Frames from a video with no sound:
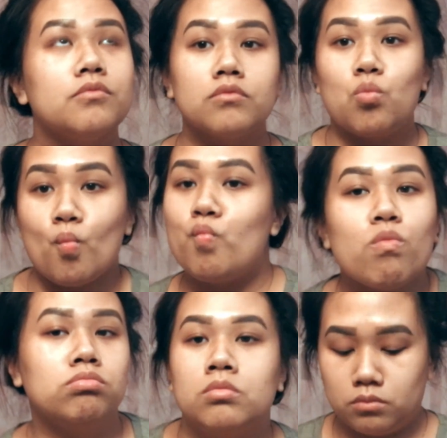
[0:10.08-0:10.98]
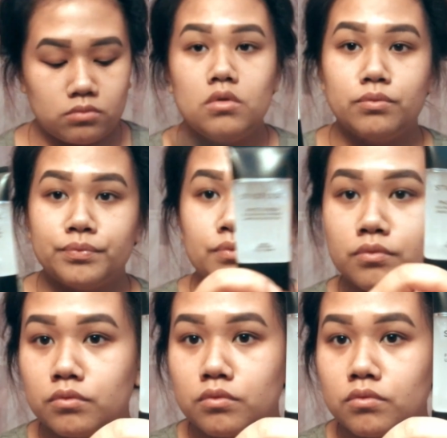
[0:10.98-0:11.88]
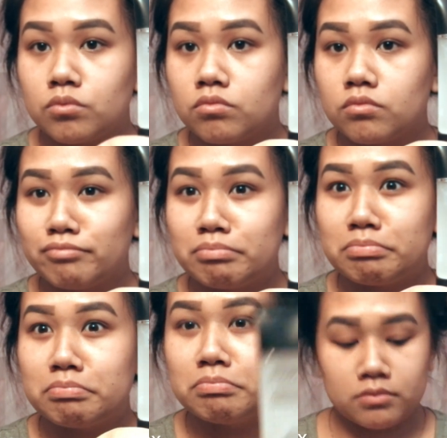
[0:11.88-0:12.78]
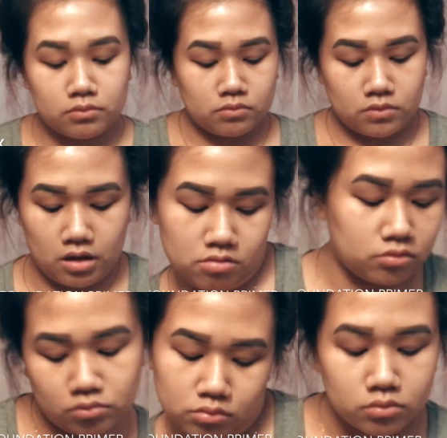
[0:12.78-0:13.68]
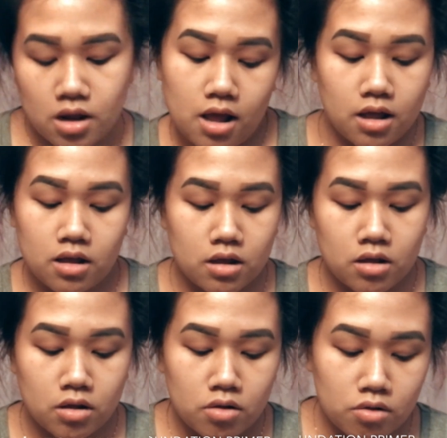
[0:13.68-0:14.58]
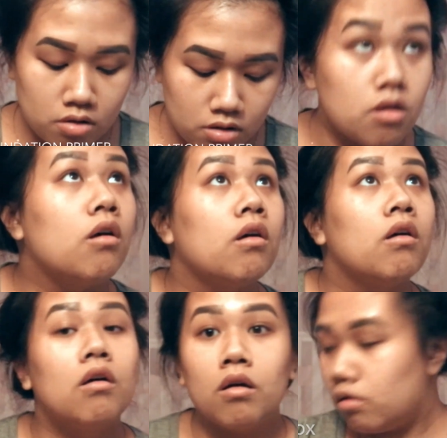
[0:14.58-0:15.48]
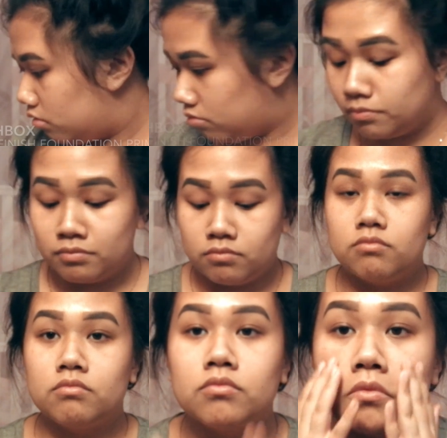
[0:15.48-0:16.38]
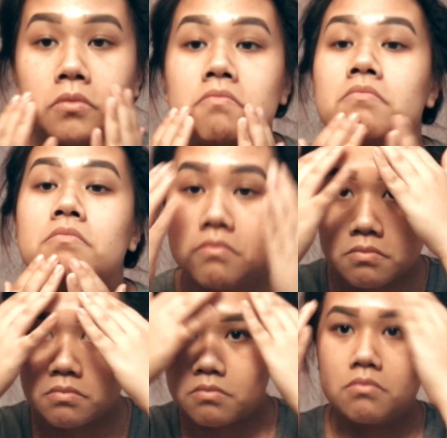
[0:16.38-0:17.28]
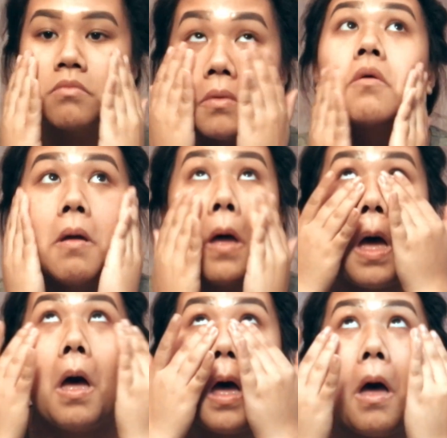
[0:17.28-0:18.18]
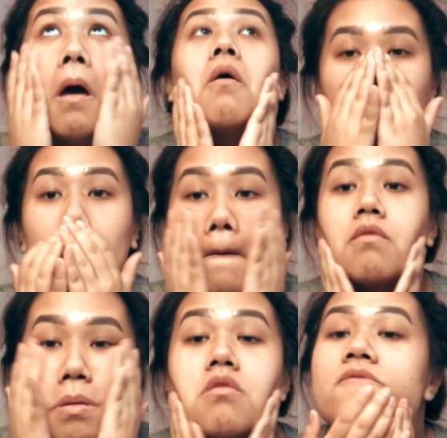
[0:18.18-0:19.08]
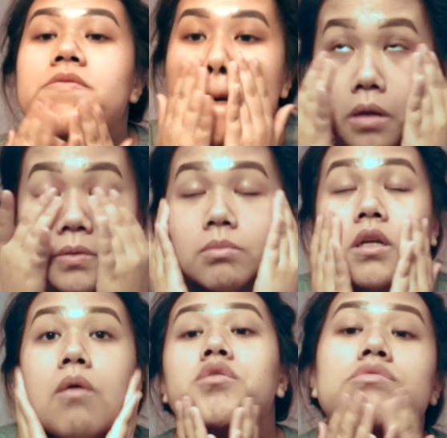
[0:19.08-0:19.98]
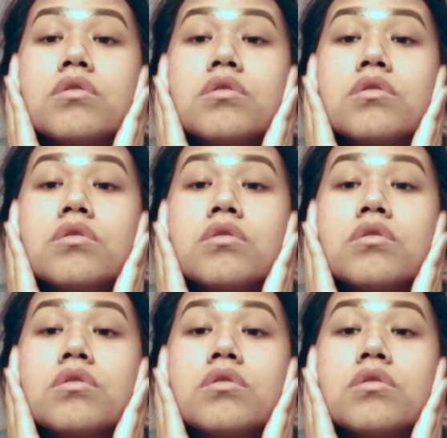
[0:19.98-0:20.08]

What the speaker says: then keep on watching. We're going to go ahead and start off with the Smashbox Photo Finish Foundation Primer. I used about a dime size amount and then I went ahead and worked it into my skin.